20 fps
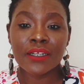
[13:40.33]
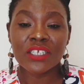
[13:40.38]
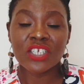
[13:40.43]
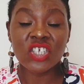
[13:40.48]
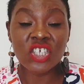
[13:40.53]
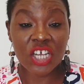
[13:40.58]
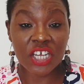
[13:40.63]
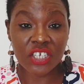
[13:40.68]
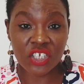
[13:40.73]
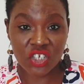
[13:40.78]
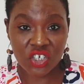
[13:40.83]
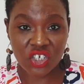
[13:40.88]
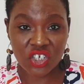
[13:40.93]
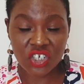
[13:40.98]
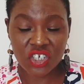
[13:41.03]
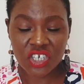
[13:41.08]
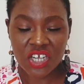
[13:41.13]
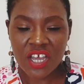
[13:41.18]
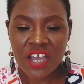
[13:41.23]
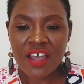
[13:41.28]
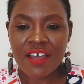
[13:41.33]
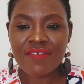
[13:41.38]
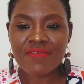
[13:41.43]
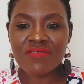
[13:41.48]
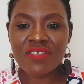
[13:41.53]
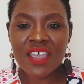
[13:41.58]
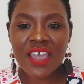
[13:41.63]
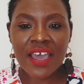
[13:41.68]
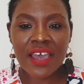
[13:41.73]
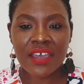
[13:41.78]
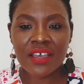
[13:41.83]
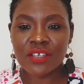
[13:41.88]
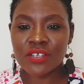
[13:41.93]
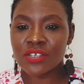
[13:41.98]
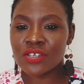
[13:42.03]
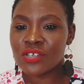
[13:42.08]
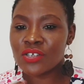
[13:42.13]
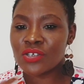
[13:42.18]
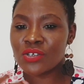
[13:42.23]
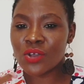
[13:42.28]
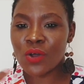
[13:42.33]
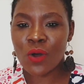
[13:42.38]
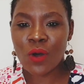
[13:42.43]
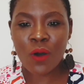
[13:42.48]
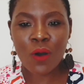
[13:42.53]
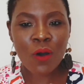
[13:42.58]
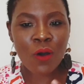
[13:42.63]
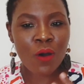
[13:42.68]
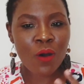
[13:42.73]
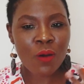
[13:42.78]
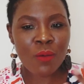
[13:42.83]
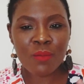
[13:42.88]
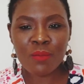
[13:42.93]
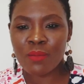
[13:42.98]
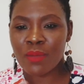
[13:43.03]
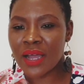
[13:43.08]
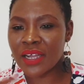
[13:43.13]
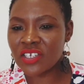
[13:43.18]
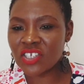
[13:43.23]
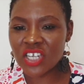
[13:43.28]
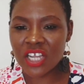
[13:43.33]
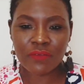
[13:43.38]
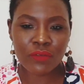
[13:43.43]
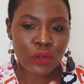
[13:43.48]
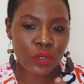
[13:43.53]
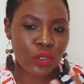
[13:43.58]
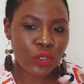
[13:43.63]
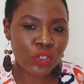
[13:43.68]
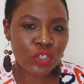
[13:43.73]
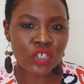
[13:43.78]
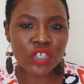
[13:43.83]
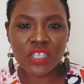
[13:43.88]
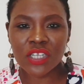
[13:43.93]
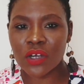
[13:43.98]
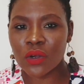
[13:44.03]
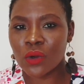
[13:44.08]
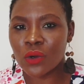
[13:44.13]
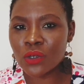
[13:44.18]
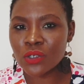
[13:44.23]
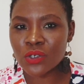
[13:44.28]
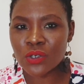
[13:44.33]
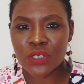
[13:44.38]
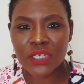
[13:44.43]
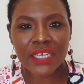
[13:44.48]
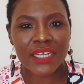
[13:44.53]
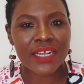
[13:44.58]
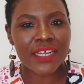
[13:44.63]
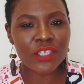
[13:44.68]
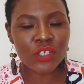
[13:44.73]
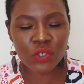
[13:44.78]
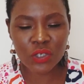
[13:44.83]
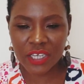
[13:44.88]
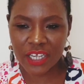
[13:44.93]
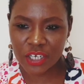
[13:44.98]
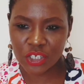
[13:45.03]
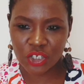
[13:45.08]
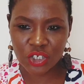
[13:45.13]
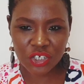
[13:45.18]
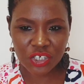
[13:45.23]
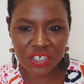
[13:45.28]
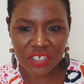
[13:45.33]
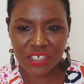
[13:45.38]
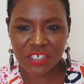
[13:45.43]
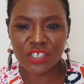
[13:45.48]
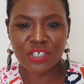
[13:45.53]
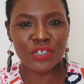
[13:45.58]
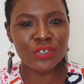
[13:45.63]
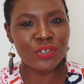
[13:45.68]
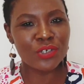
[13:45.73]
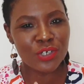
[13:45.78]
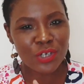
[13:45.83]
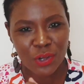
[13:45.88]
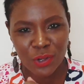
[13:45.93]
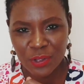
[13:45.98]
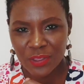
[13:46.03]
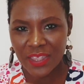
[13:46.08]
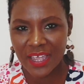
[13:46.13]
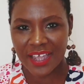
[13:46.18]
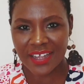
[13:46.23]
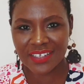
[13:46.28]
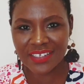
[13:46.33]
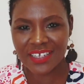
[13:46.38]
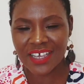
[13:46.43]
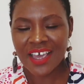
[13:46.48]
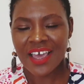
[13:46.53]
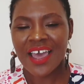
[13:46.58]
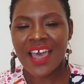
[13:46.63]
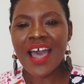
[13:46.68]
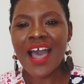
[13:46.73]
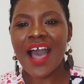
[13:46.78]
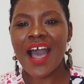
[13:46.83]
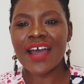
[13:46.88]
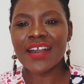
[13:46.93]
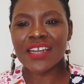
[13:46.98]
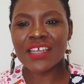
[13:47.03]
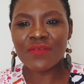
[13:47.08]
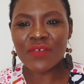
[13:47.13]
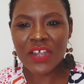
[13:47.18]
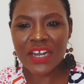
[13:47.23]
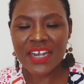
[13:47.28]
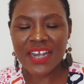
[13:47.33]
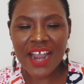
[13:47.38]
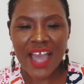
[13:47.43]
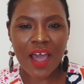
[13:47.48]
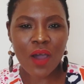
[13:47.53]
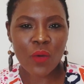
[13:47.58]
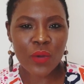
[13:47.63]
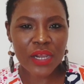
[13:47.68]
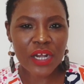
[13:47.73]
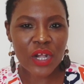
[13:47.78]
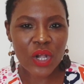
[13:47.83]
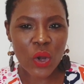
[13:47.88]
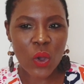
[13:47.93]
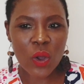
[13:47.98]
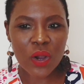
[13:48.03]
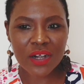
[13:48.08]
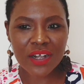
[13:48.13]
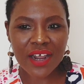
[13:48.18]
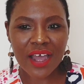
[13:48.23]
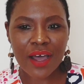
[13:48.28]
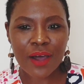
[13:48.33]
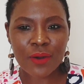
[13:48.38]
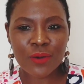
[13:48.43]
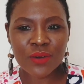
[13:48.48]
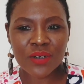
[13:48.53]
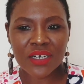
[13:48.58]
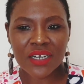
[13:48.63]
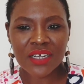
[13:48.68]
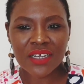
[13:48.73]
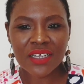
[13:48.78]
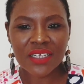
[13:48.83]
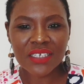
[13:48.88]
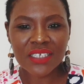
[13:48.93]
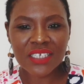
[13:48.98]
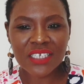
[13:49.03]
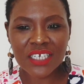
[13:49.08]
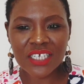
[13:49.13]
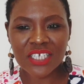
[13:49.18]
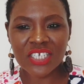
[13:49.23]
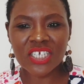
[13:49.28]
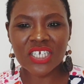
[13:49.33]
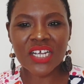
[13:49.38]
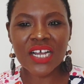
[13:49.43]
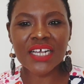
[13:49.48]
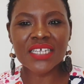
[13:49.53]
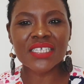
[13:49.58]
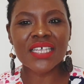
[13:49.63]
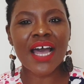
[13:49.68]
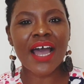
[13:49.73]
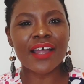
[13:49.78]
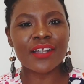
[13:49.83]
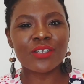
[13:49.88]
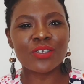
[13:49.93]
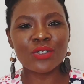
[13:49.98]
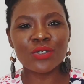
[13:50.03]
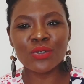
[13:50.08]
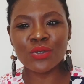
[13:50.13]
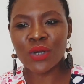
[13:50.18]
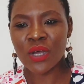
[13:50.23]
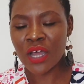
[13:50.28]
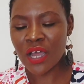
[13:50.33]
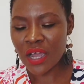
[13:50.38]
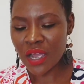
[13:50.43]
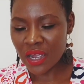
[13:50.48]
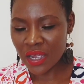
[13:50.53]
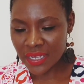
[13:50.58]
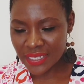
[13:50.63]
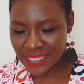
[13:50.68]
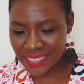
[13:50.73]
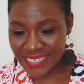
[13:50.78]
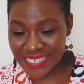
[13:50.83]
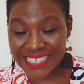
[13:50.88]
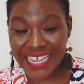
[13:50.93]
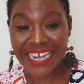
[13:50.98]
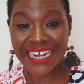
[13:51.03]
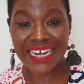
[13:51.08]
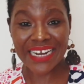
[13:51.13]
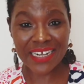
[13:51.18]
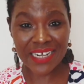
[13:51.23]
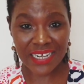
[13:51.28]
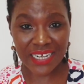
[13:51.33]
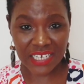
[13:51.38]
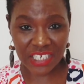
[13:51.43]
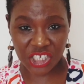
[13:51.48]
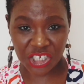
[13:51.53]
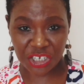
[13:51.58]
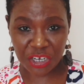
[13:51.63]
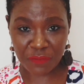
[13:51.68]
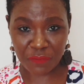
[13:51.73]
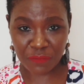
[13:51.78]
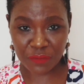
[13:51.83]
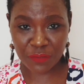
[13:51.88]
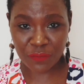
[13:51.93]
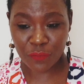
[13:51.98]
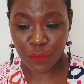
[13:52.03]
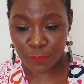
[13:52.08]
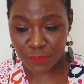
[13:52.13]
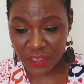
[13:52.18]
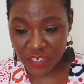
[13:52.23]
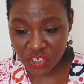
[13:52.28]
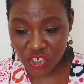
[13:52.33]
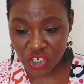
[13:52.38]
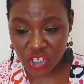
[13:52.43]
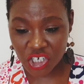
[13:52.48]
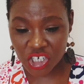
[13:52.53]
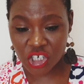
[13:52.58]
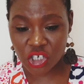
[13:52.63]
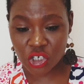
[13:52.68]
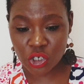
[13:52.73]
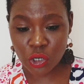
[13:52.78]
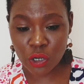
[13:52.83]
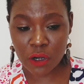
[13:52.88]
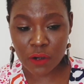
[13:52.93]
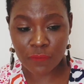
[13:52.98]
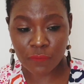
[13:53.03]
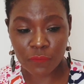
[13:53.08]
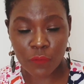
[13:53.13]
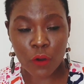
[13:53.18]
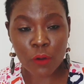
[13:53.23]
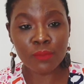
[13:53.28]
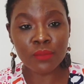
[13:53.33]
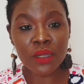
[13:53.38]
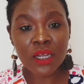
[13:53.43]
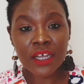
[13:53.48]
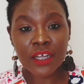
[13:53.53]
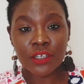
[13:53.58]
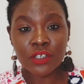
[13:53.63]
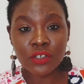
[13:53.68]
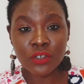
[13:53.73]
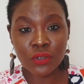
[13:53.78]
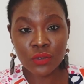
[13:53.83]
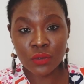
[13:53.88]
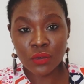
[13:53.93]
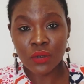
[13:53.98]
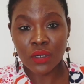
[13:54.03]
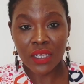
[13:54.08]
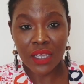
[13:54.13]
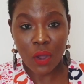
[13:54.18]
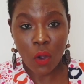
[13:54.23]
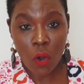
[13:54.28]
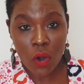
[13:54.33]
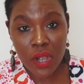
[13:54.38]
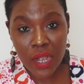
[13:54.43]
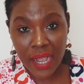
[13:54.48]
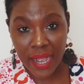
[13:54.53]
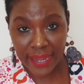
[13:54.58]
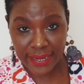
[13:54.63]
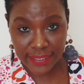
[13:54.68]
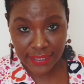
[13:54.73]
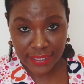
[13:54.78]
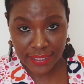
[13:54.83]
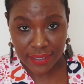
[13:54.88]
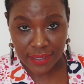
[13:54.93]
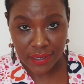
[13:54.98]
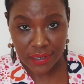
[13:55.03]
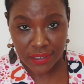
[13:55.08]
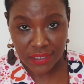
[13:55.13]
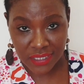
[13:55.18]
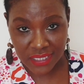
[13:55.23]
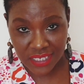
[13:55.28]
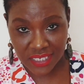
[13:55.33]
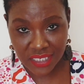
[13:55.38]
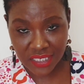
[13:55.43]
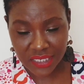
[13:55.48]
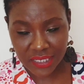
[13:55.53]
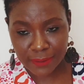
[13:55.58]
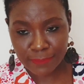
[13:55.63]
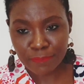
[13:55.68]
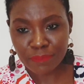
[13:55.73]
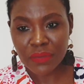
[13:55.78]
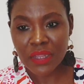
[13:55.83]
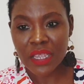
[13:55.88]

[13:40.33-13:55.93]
change. There is so much evolution that goes on in education. You know that. And even now in lockdown, teaching has had to suddenly shift from the traditional form to online teaching.